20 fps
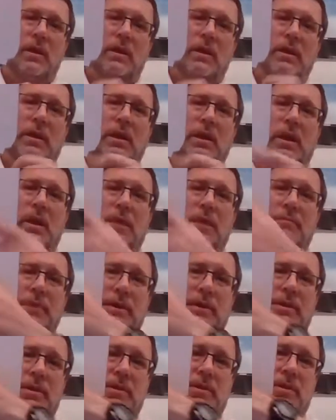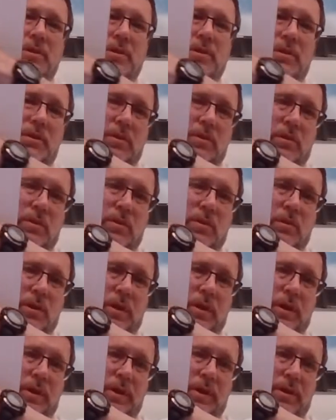Okay, I picked a
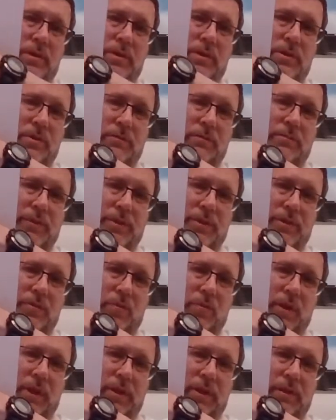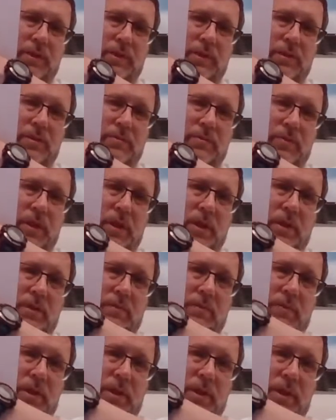2. 2 plus 1, and there's 3.
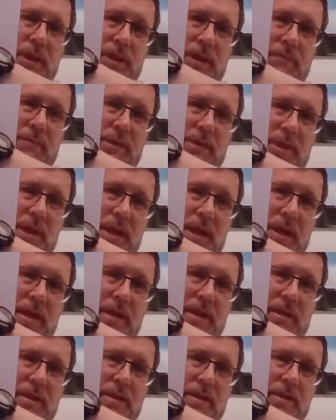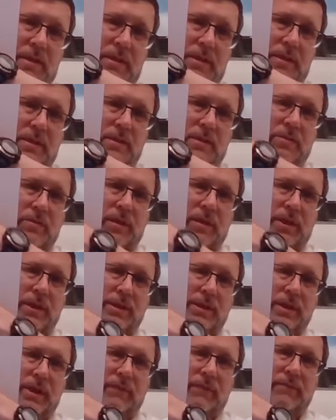3 times 9 is
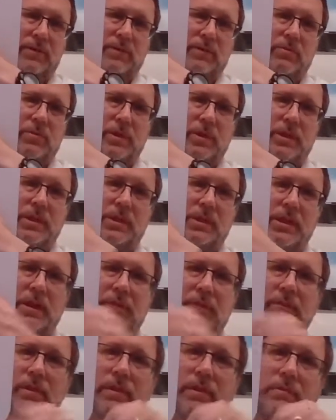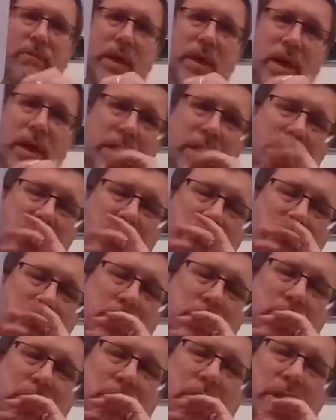27. 27
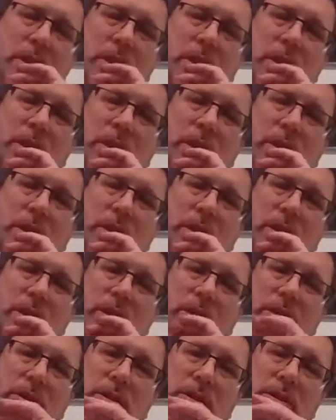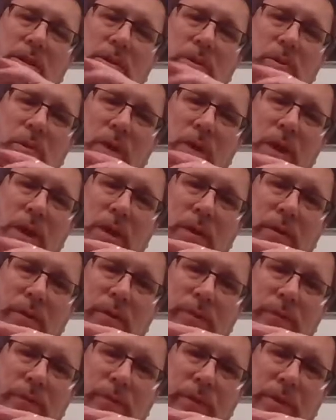minus
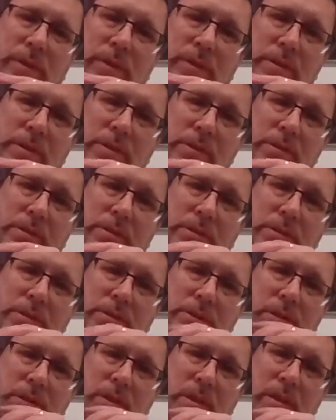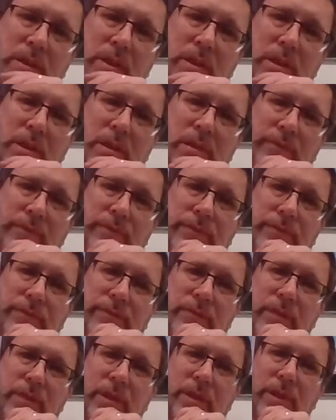12 is
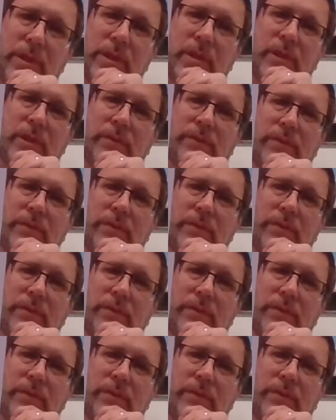15.